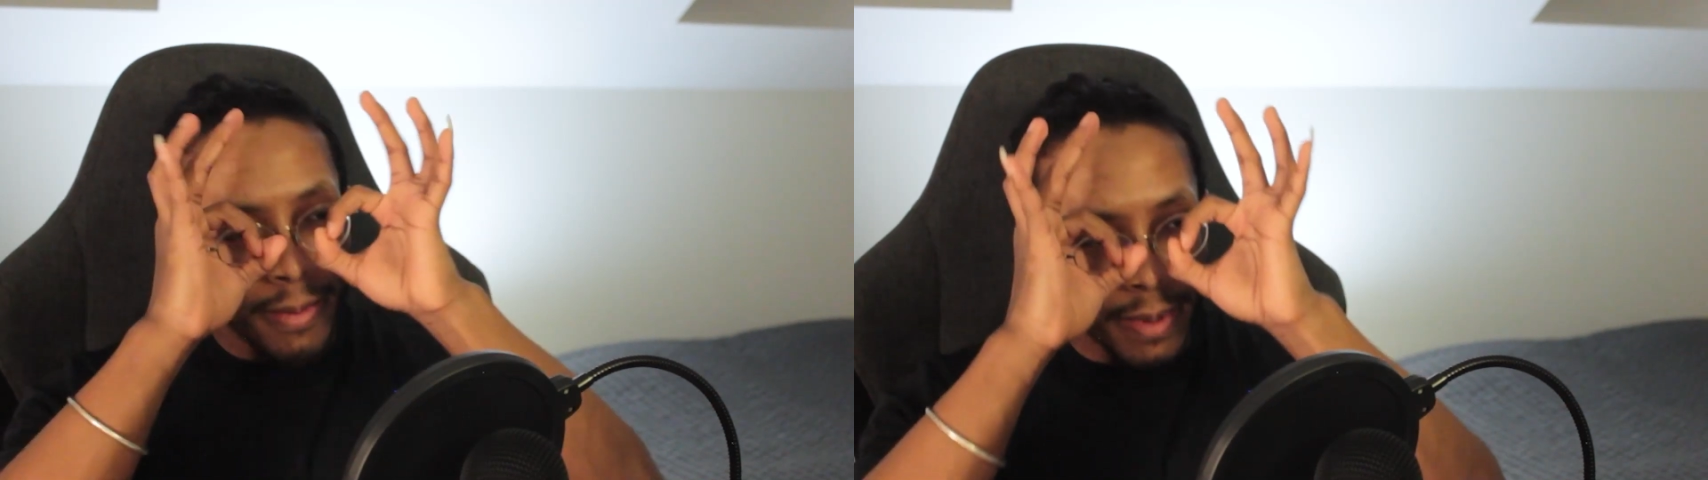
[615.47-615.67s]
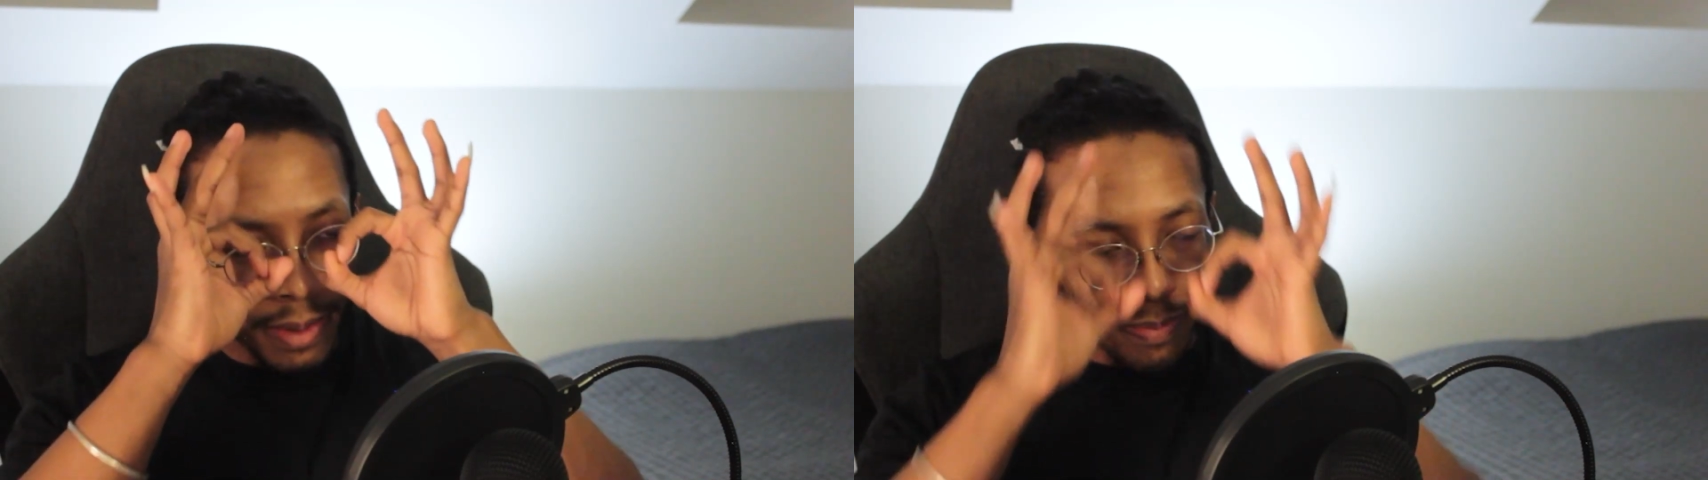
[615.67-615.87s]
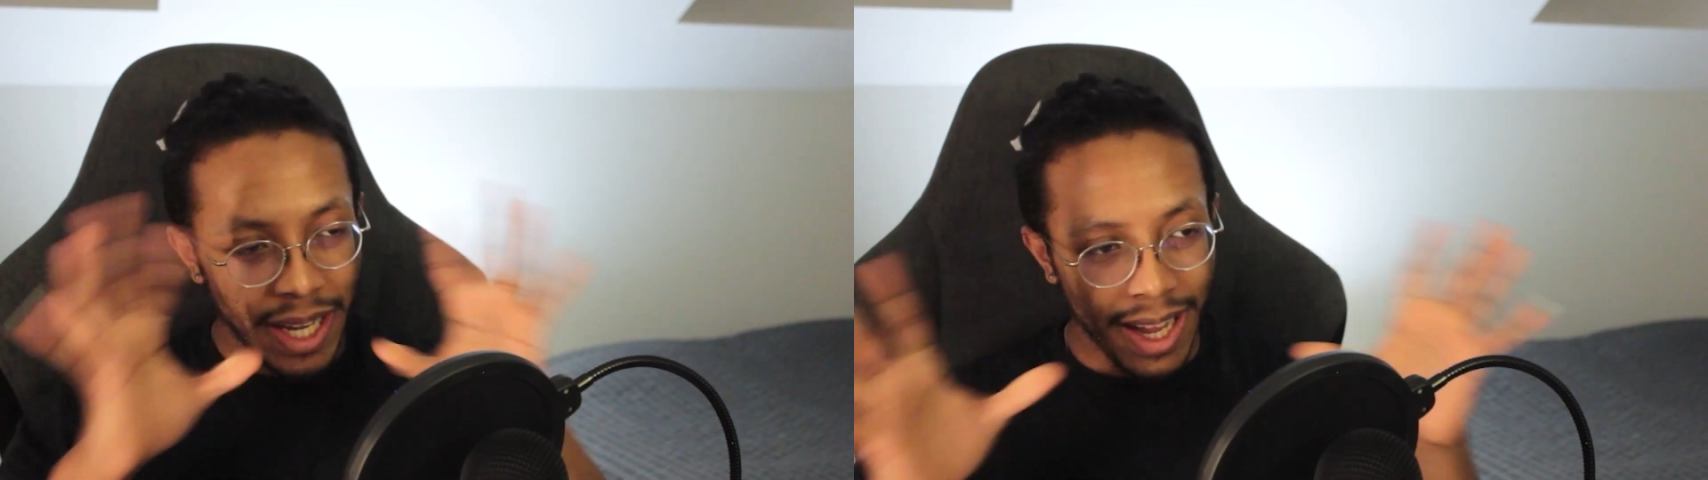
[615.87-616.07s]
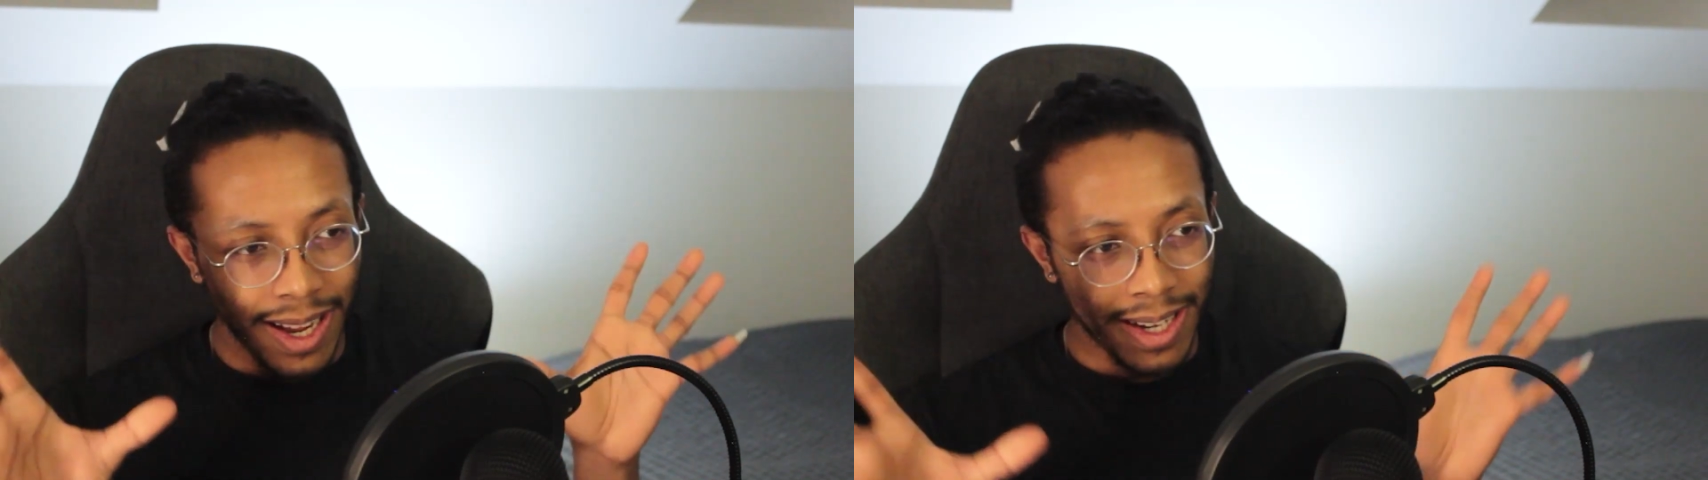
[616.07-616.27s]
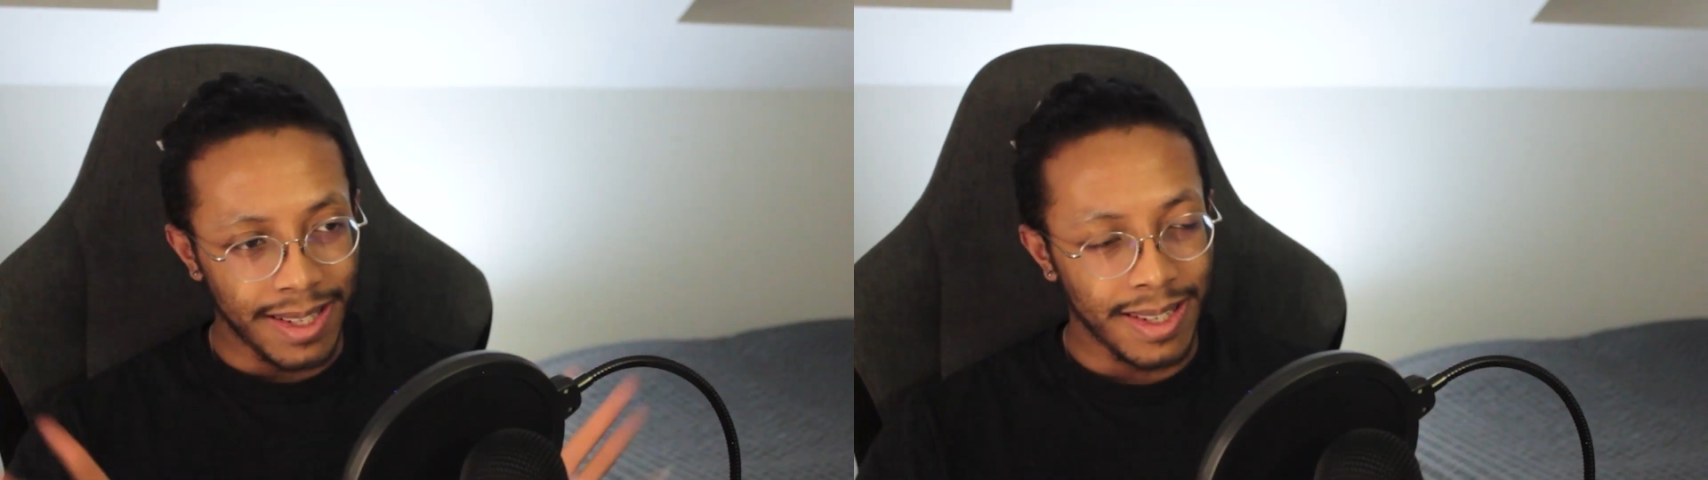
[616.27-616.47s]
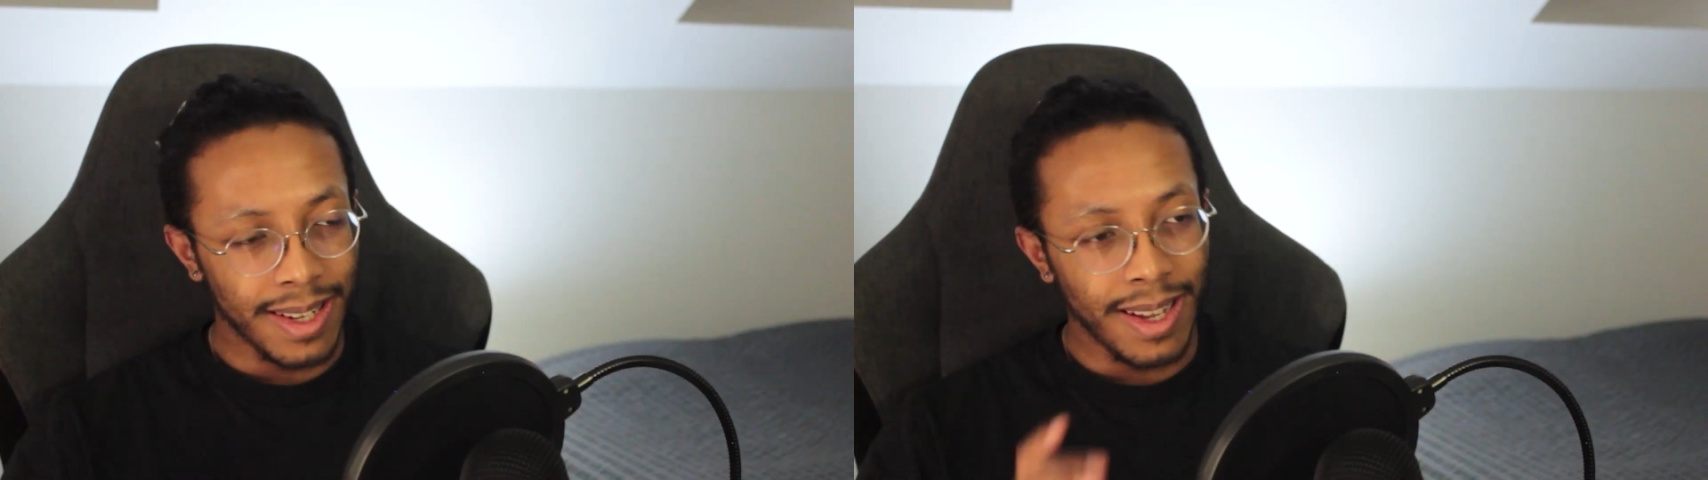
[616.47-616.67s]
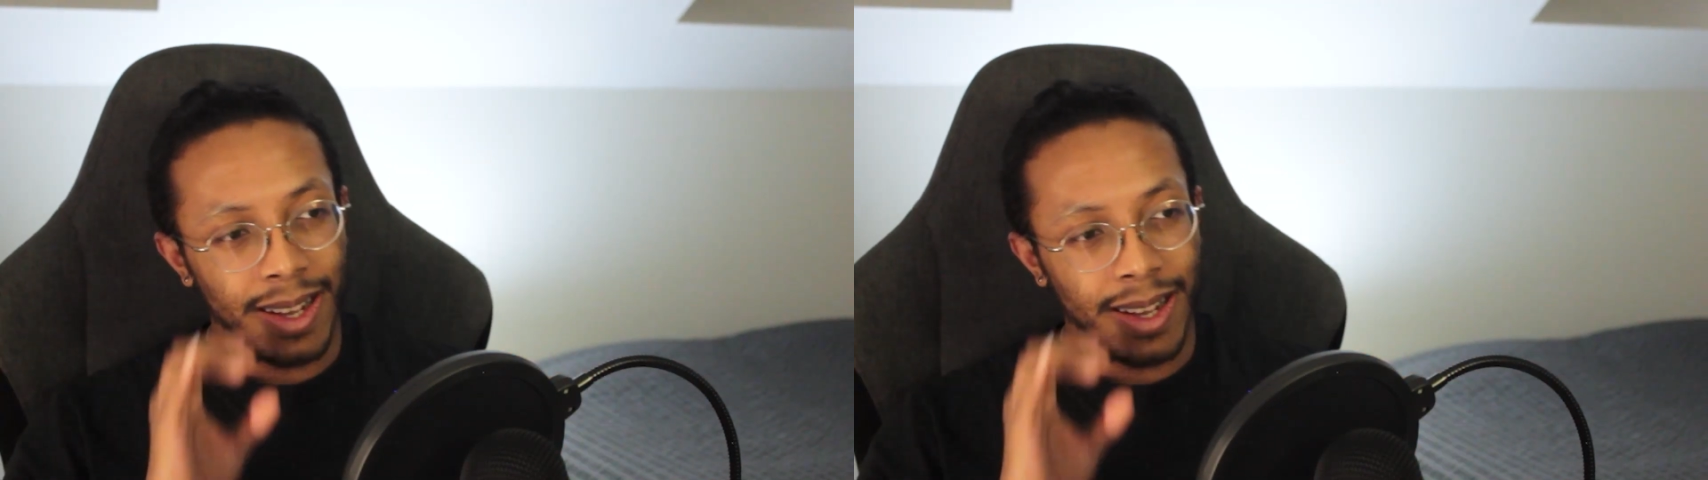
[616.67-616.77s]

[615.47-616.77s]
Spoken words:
with the big eyes,